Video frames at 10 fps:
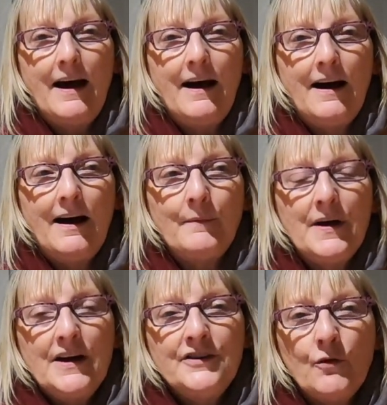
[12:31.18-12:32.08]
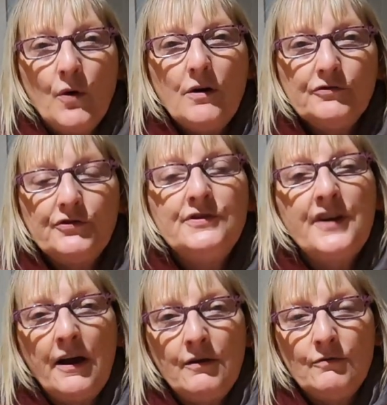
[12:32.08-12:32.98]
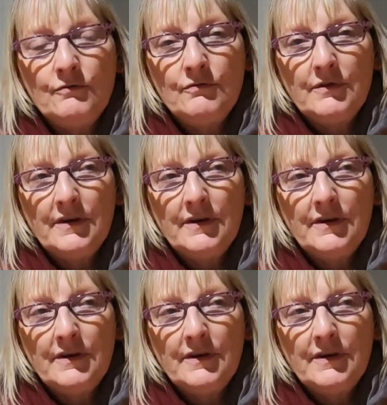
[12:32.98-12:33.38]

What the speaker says: Now what I'll do now